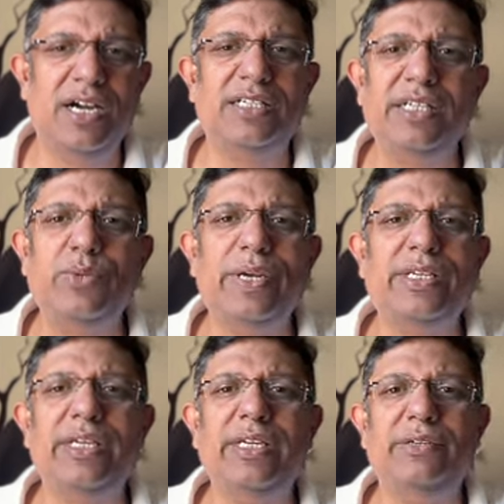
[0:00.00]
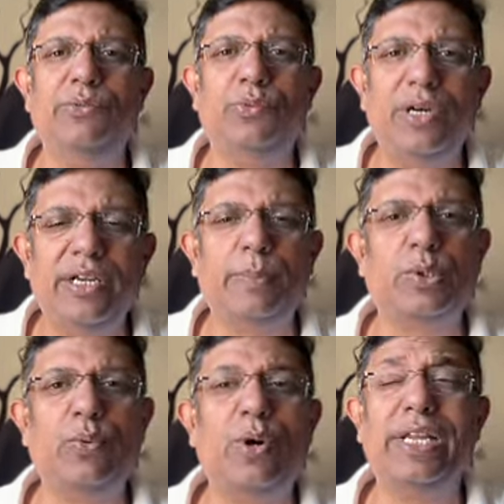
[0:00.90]
a T20 World Cup
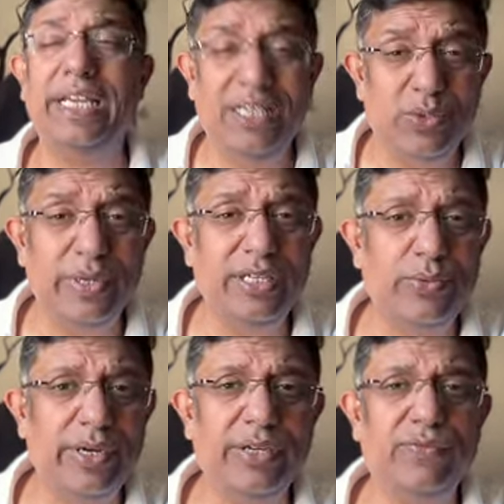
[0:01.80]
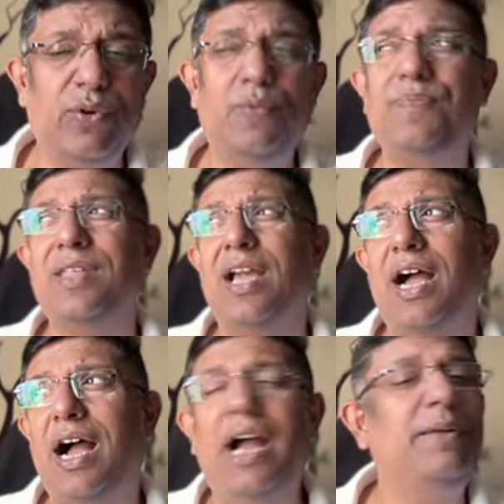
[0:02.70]
squad in 2024,
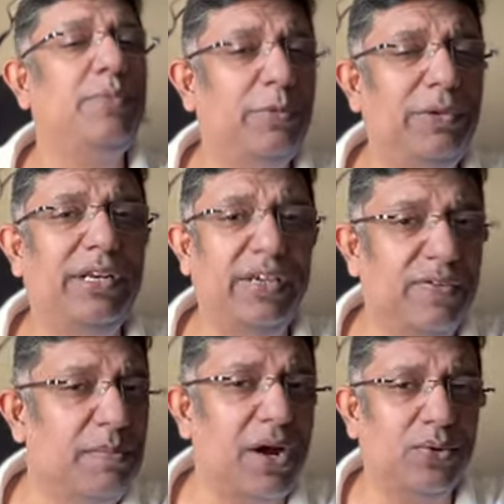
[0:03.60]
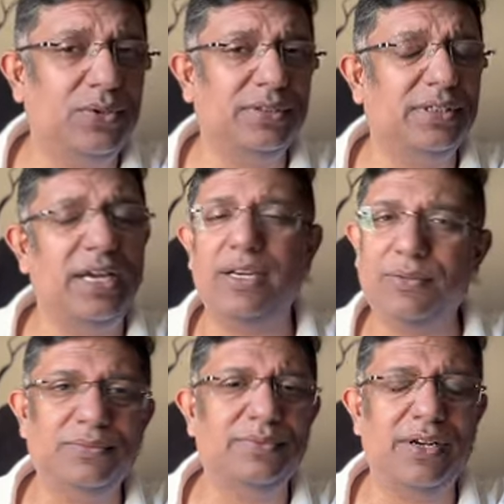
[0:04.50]
I'd probably leave him out. I
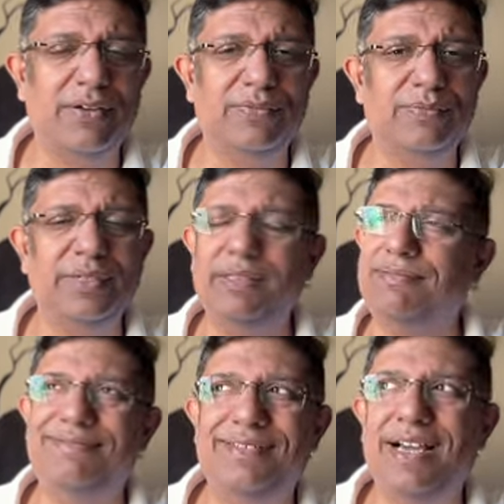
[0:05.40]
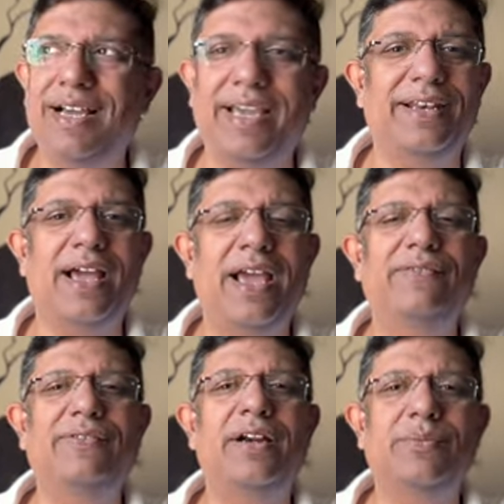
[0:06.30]
know. I
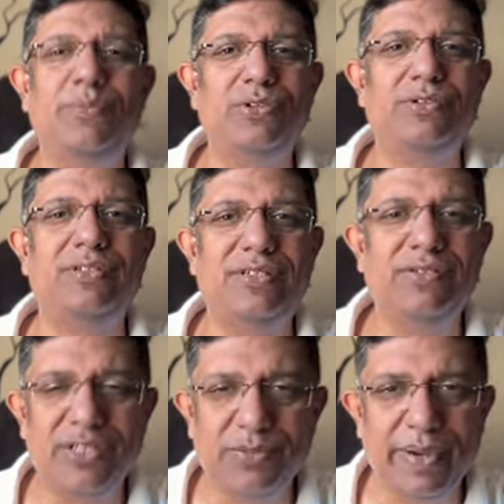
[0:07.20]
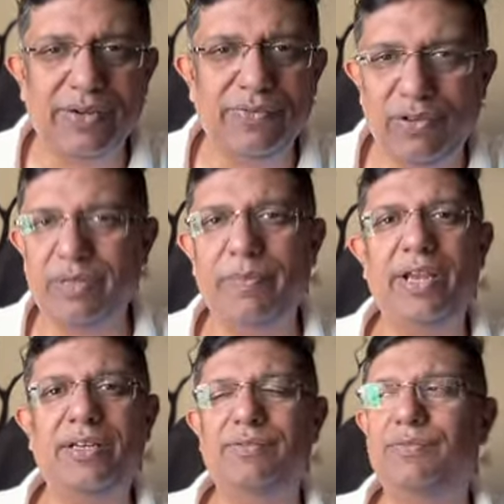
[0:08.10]
have utmost respect for the
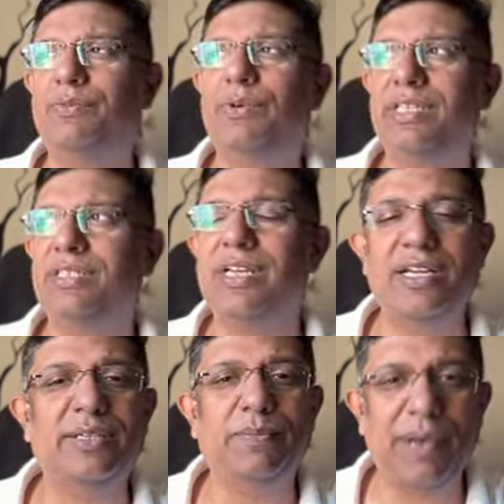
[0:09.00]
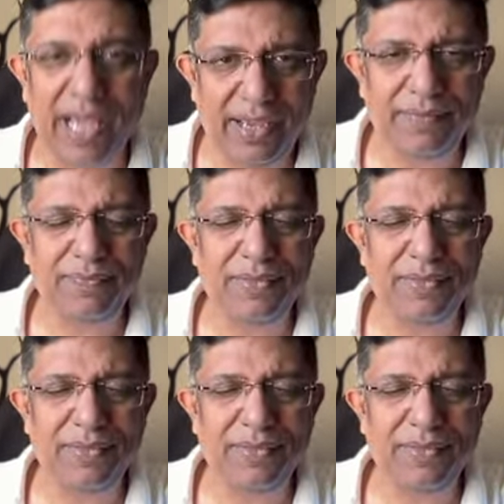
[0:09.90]
man, for what he's done as a player.